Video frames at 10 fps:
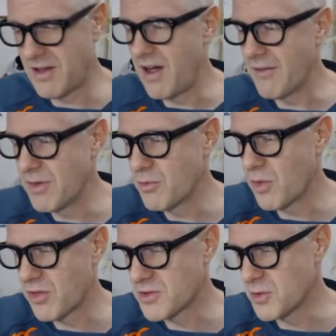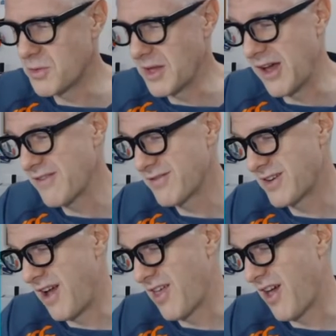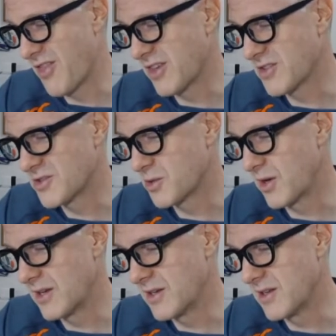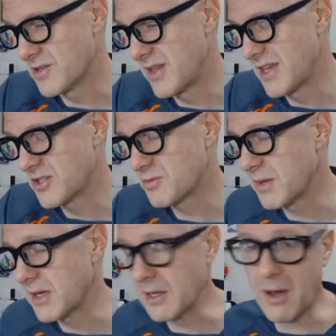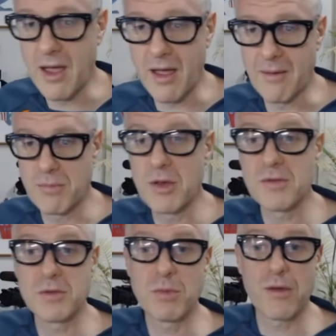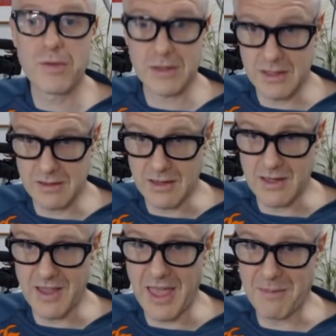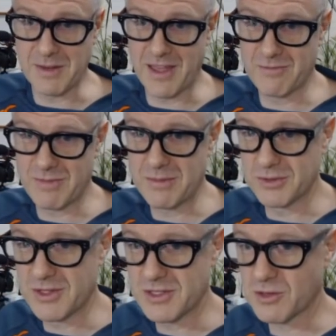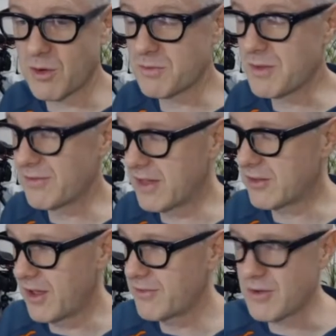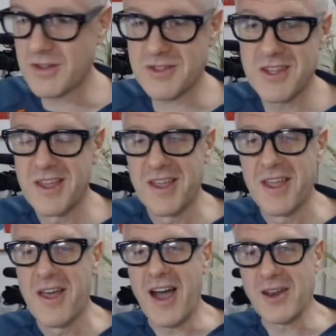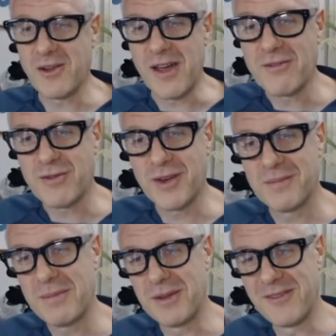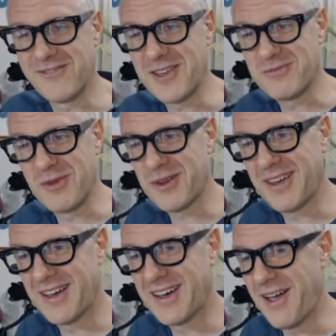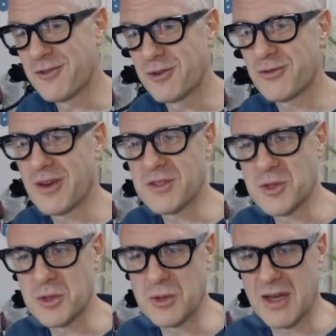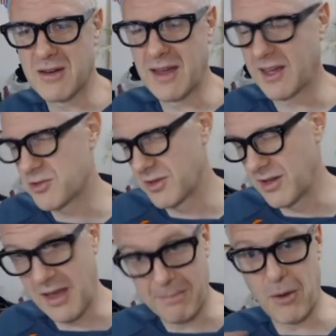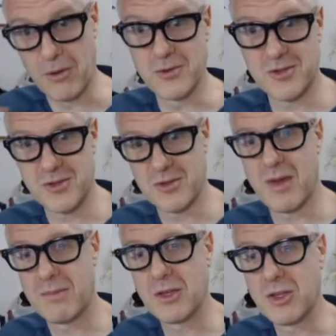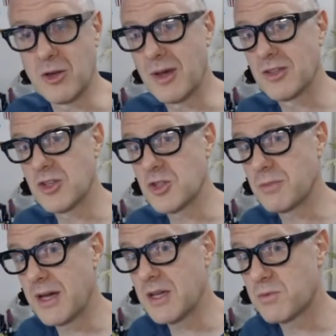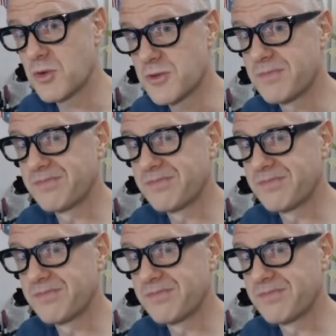I've been with this all my life, and I think it's a good idea. So that's just me anyway. I'm perfectly happy to have people disagree with me. In fact, I have friends. I don't unfriend people on Facebook. I have good friends who are actually opposed to my opinion about digital passports